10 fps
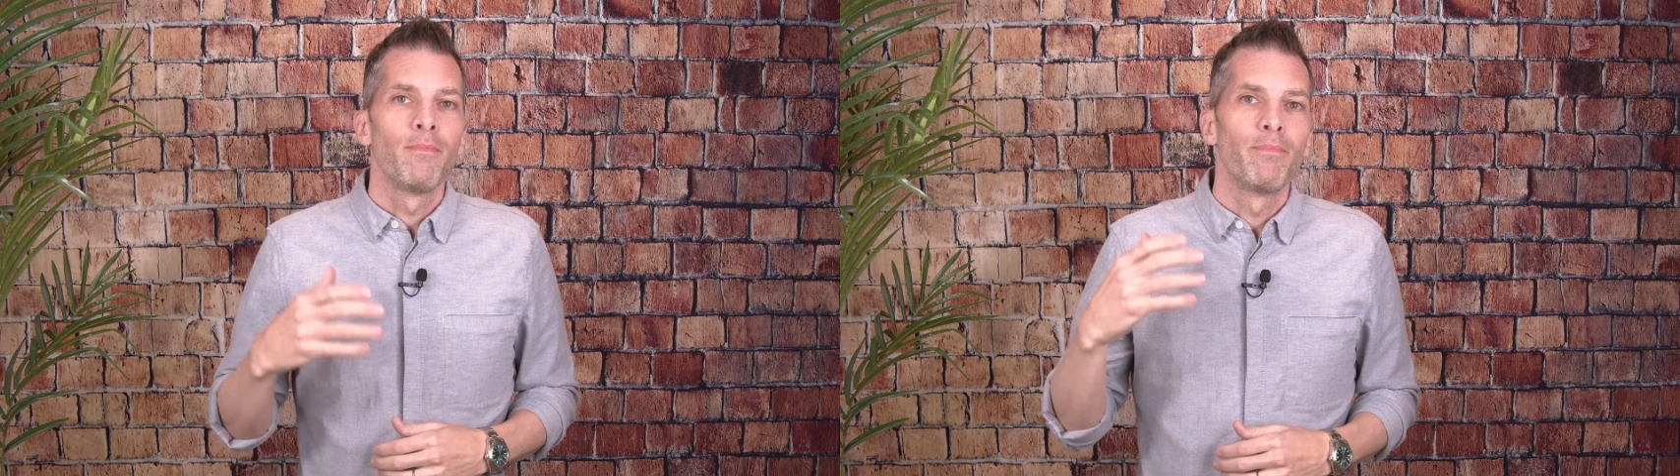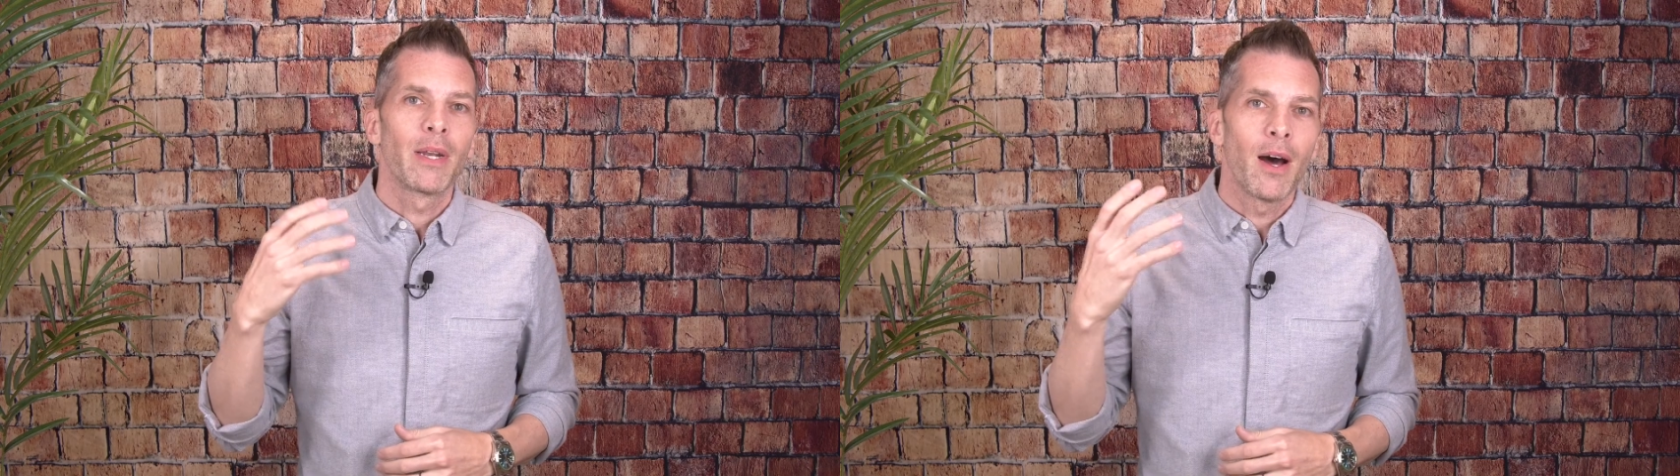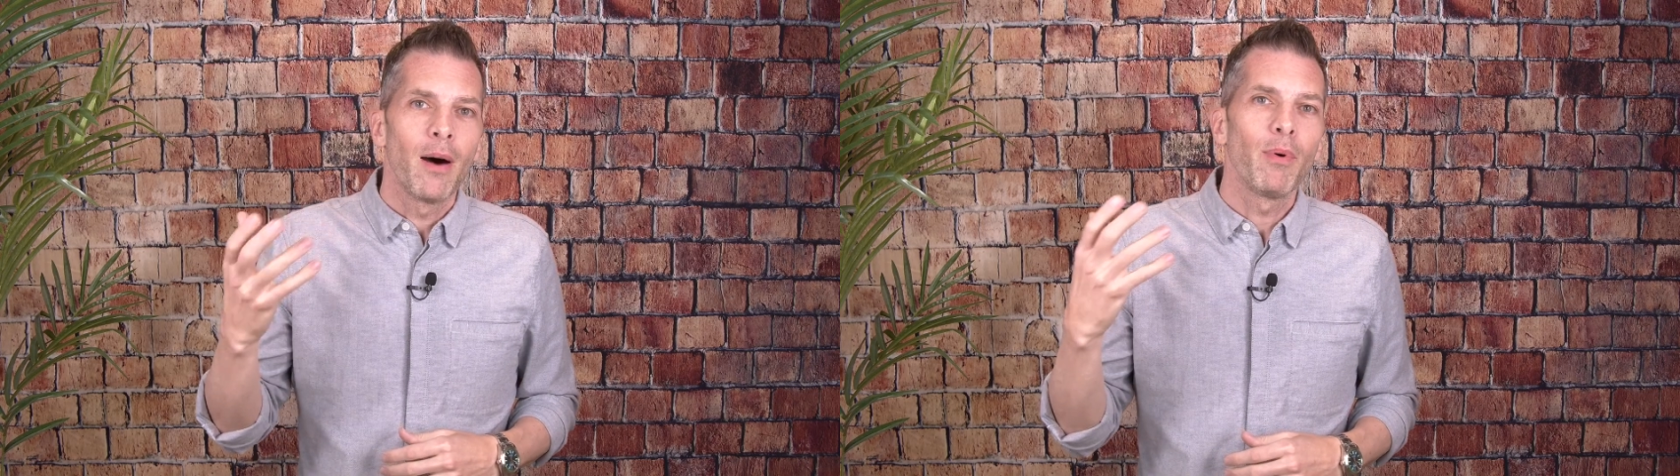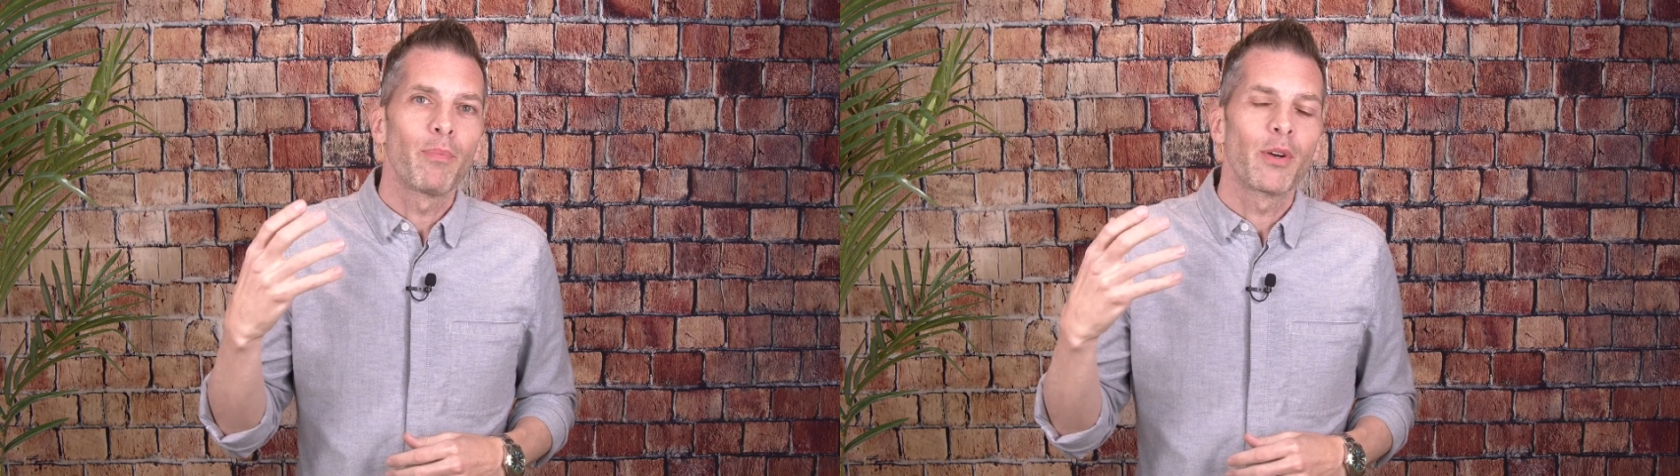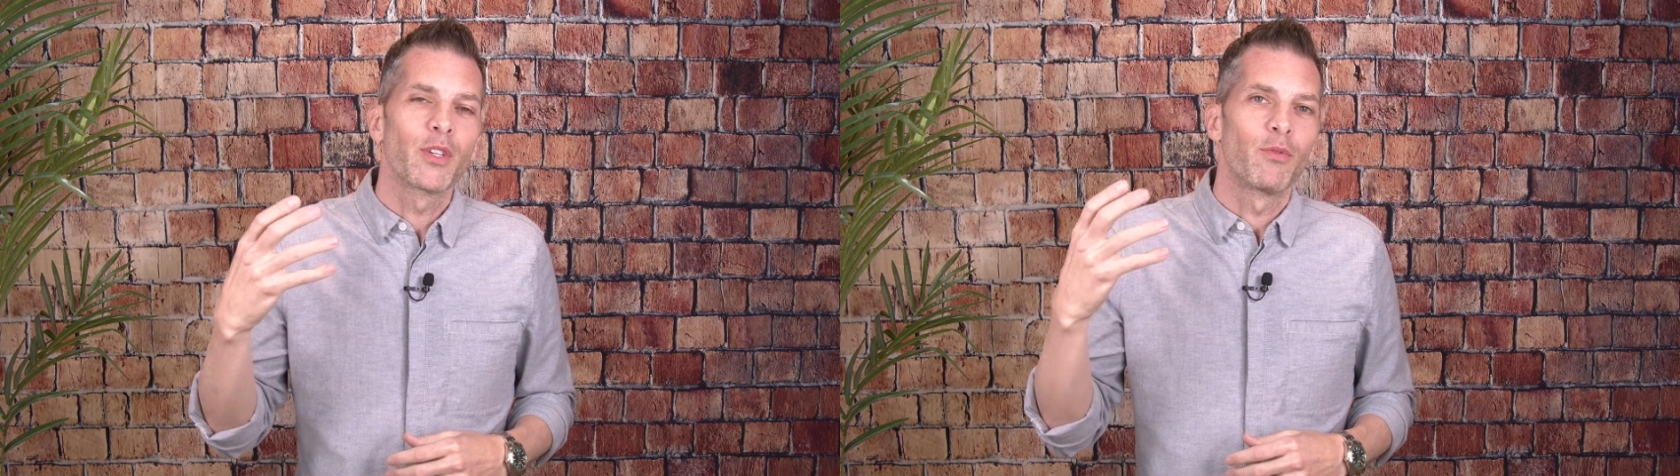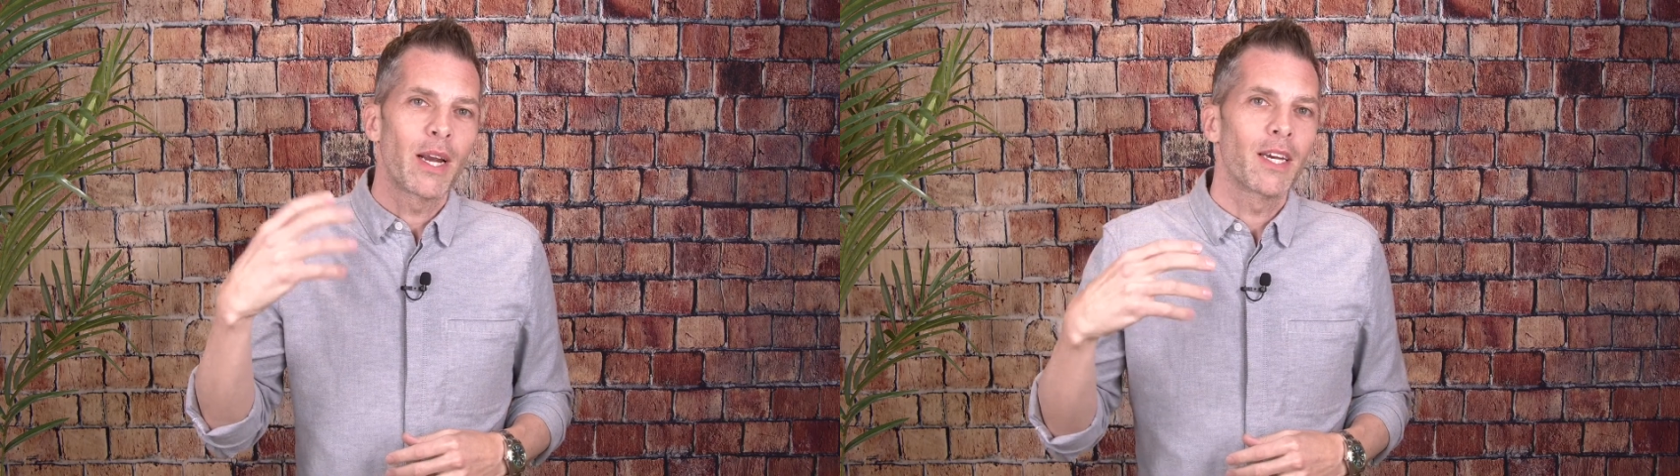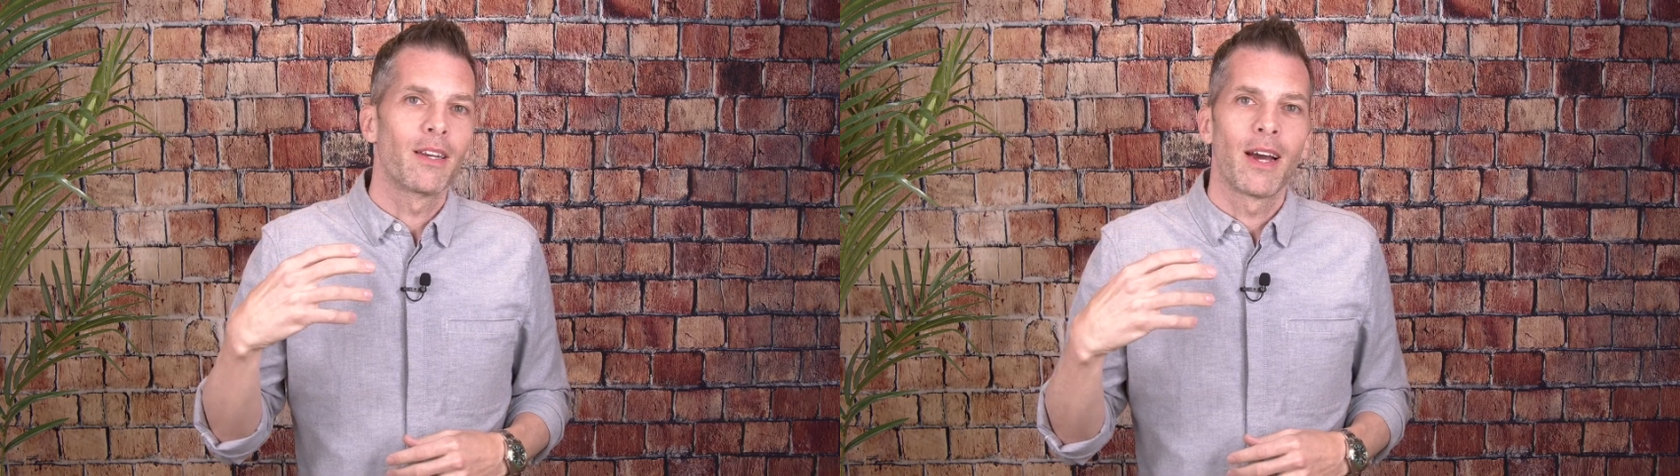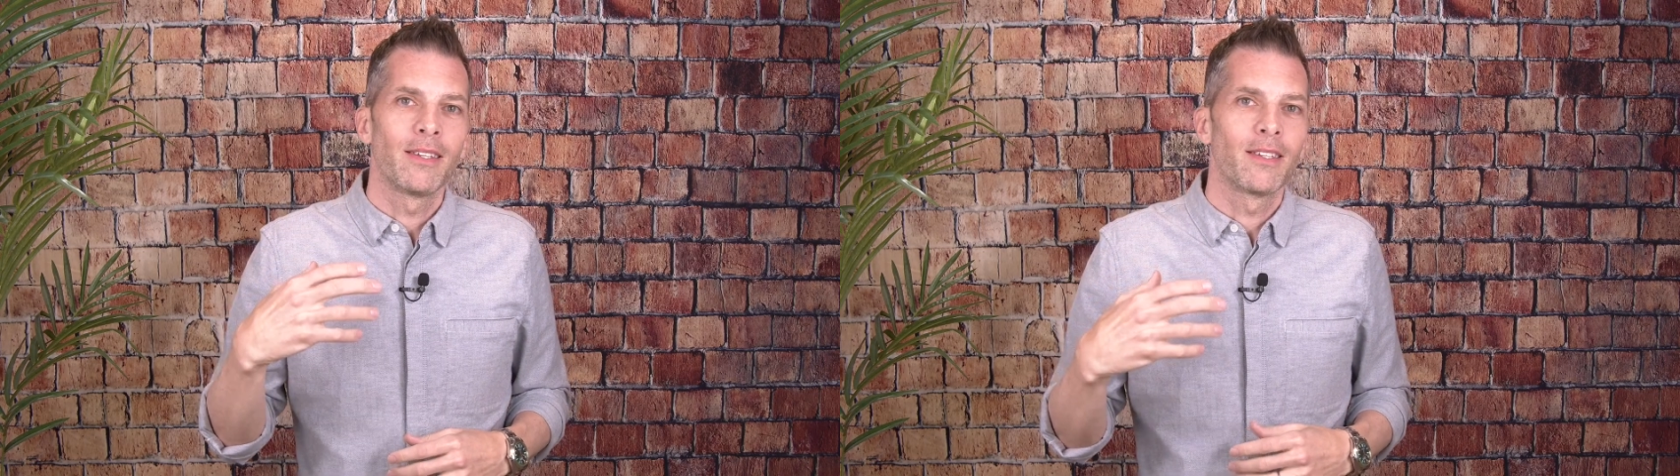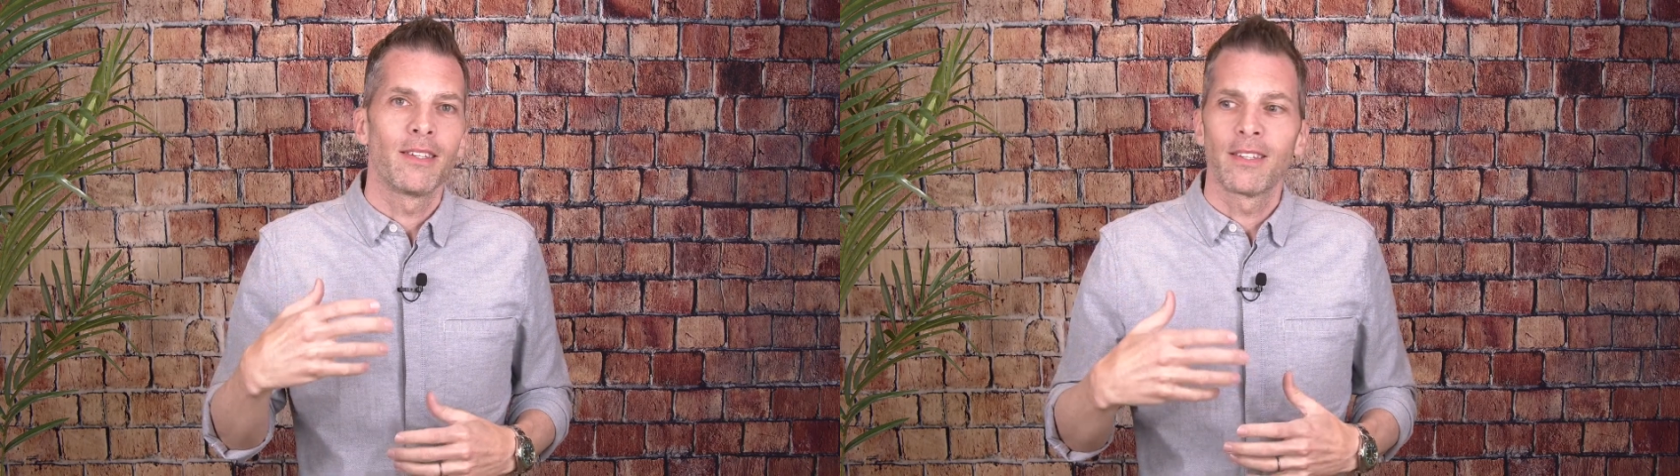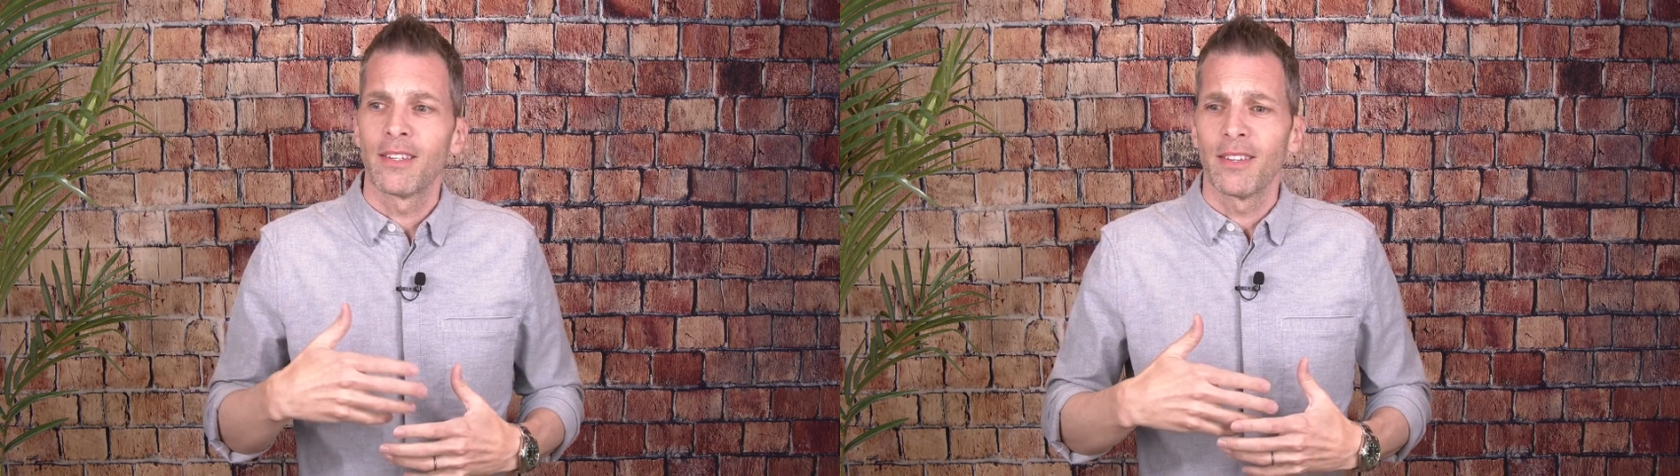But a humble person
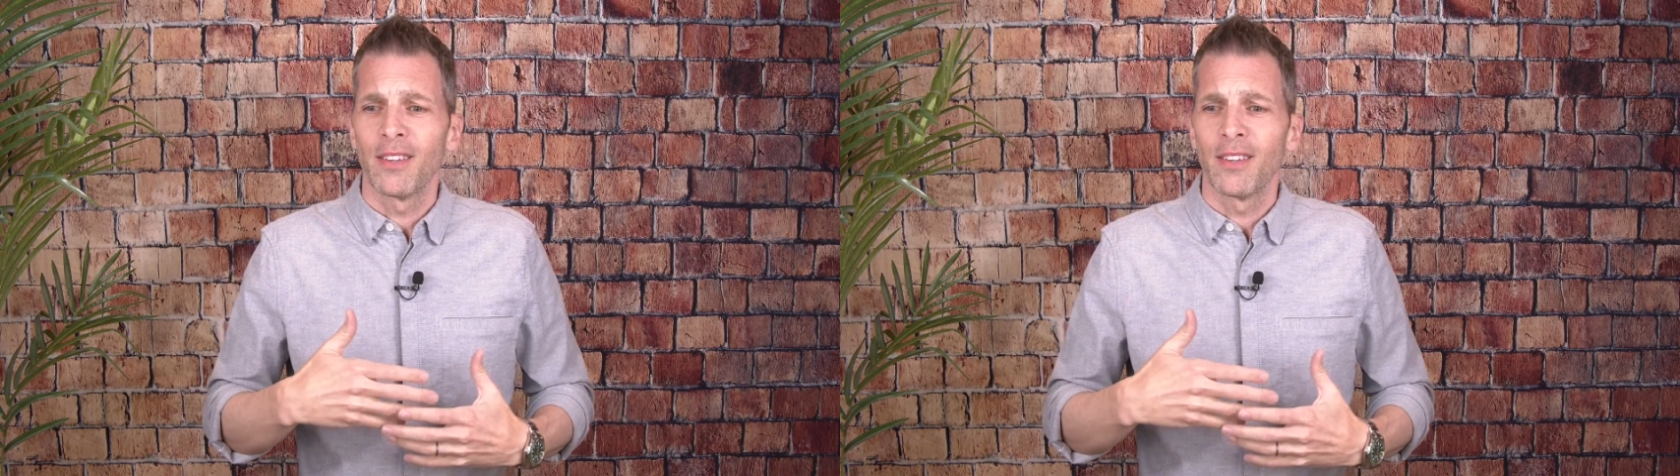recognizes